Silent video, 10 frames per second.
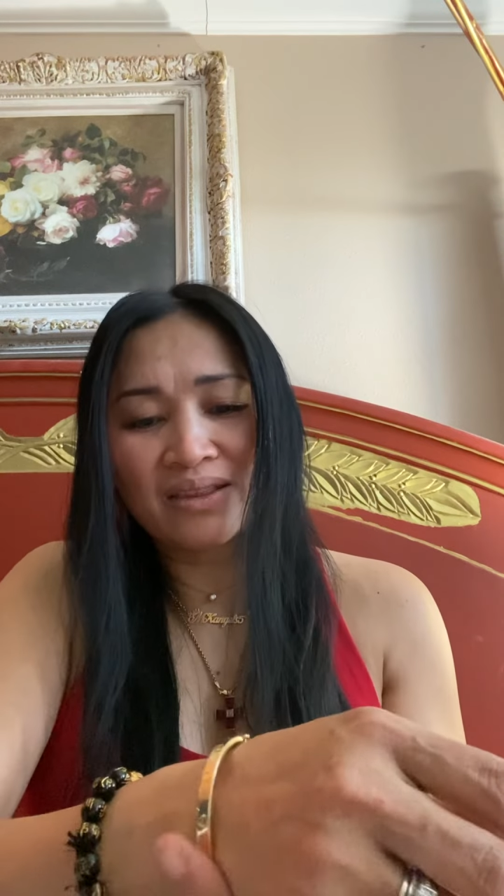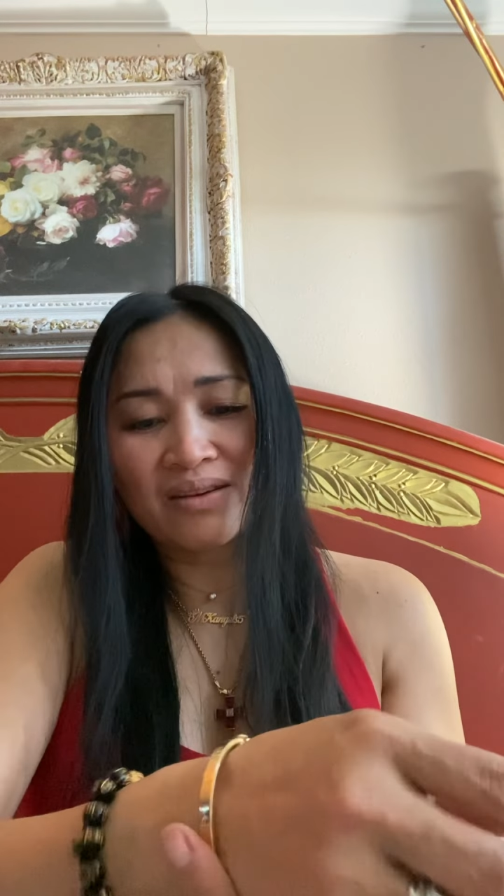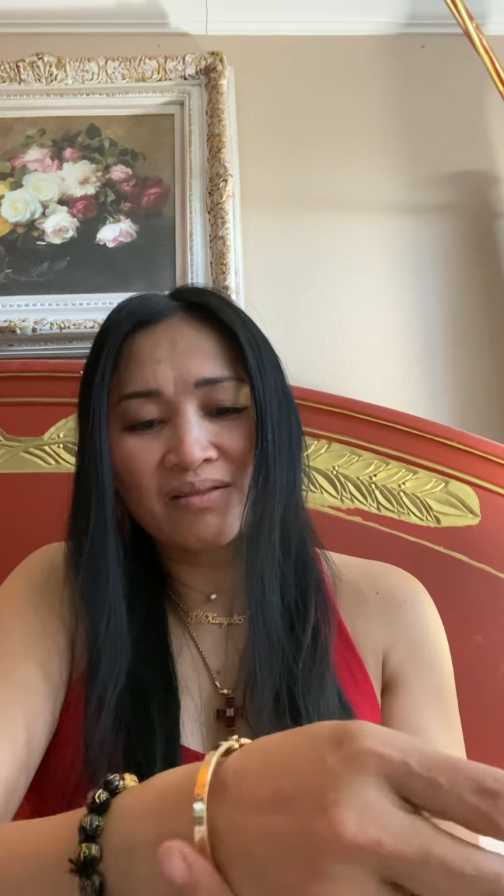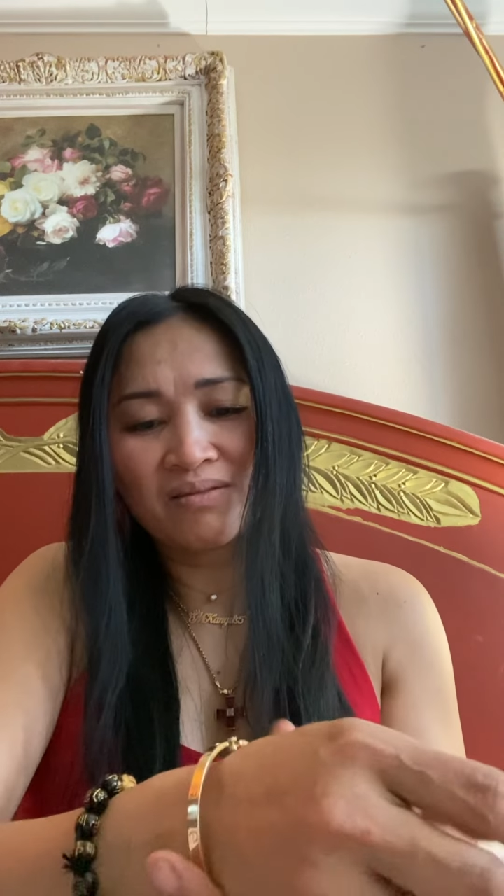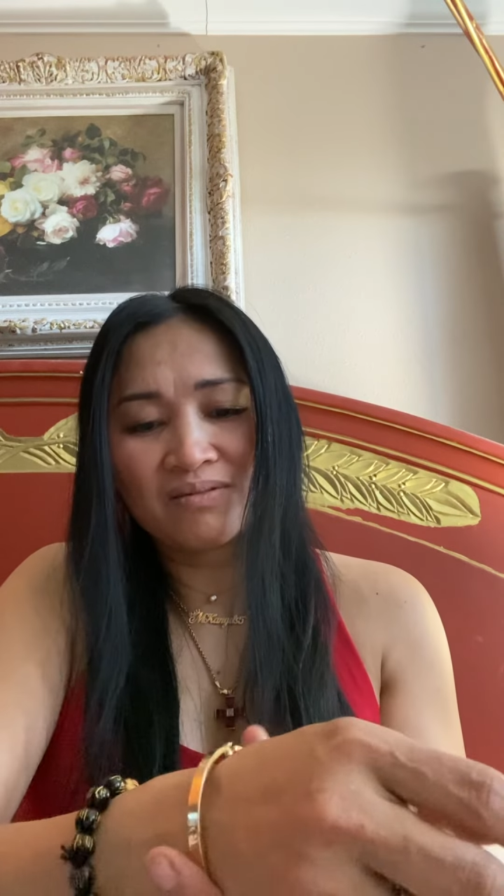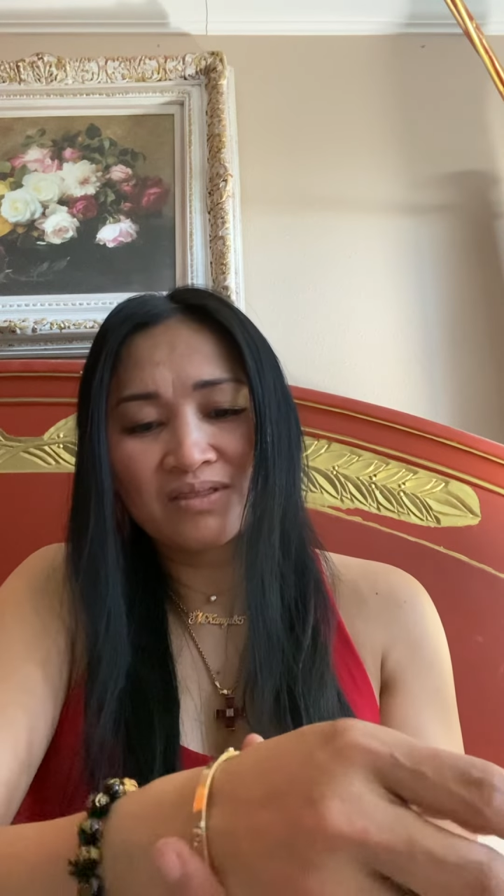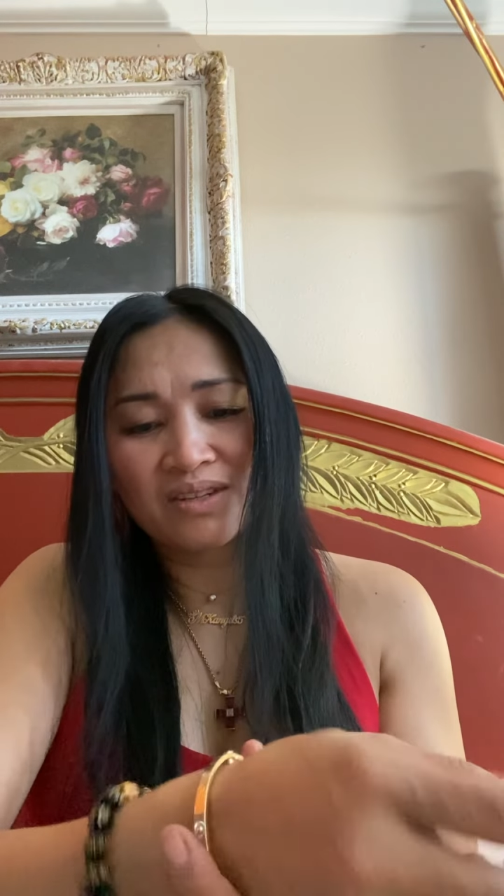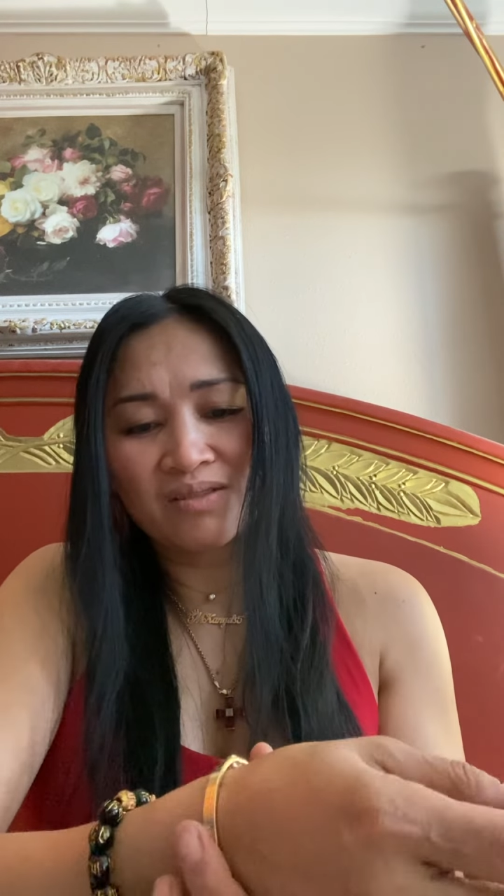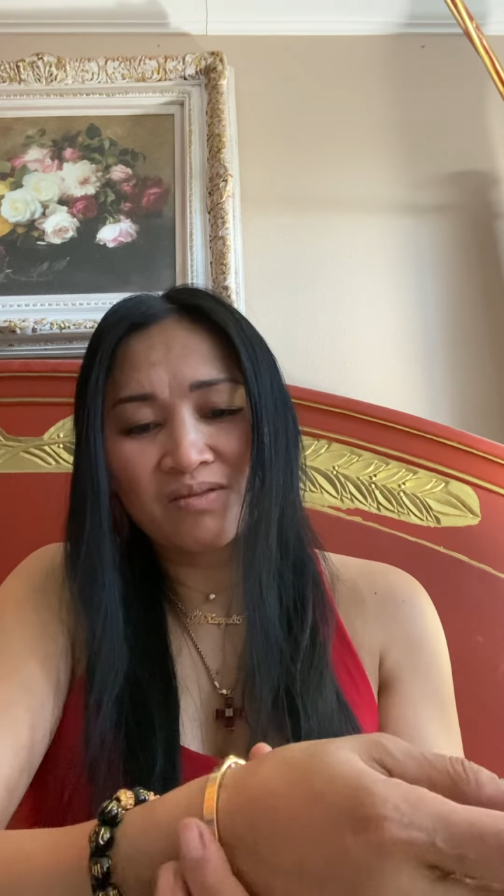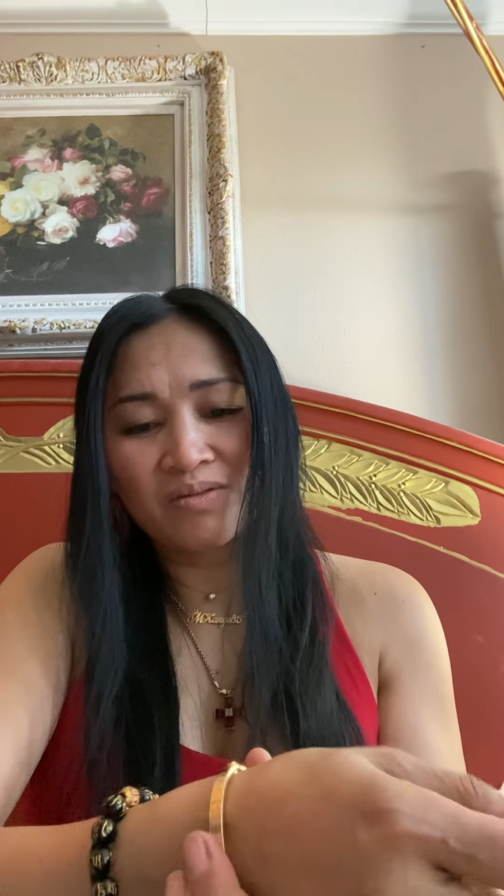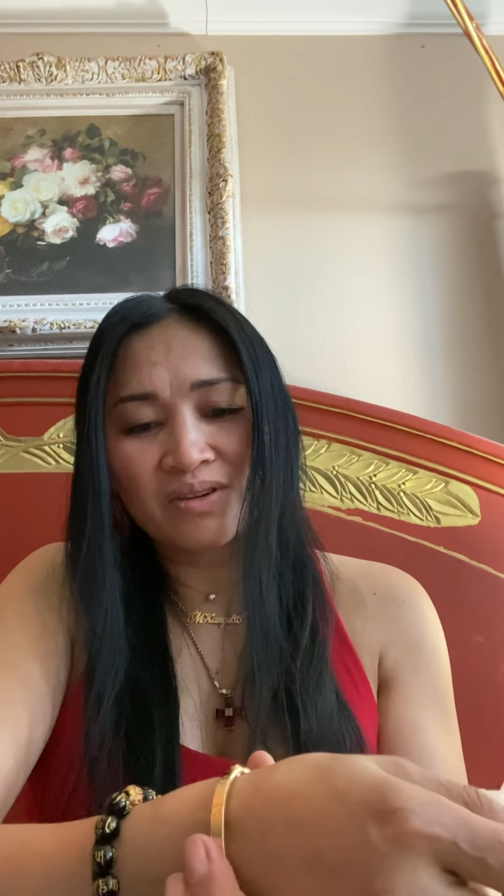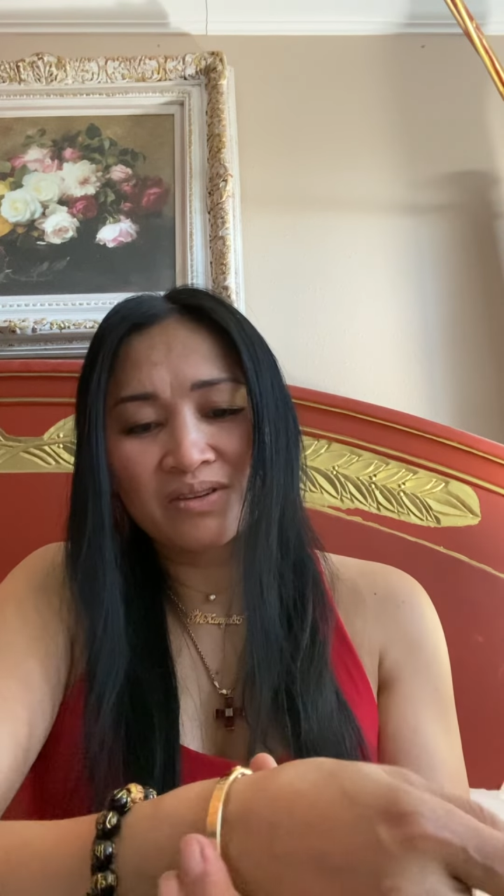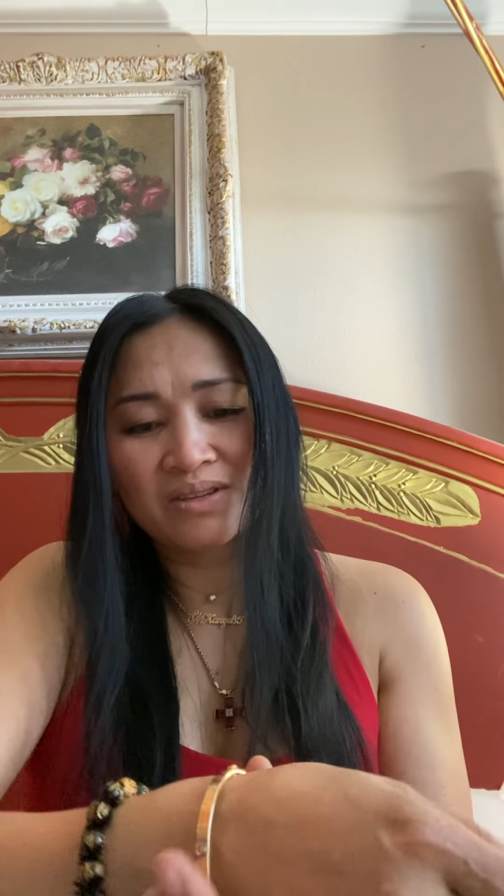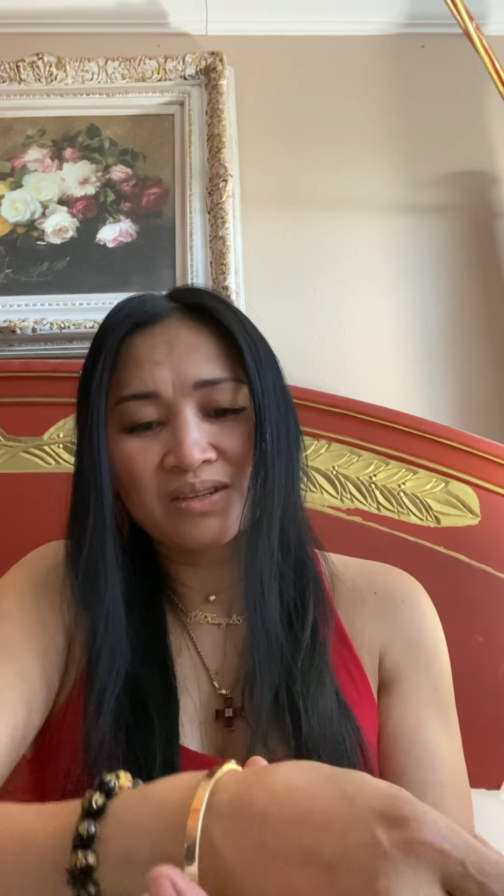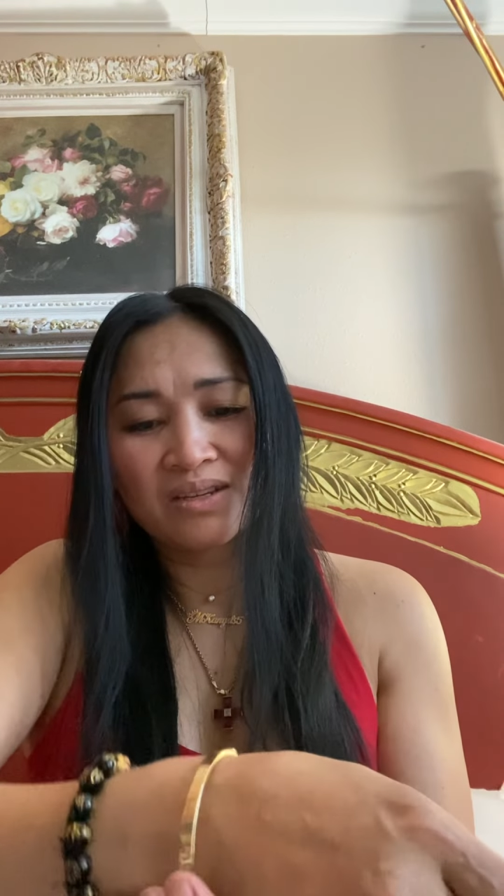though. She's always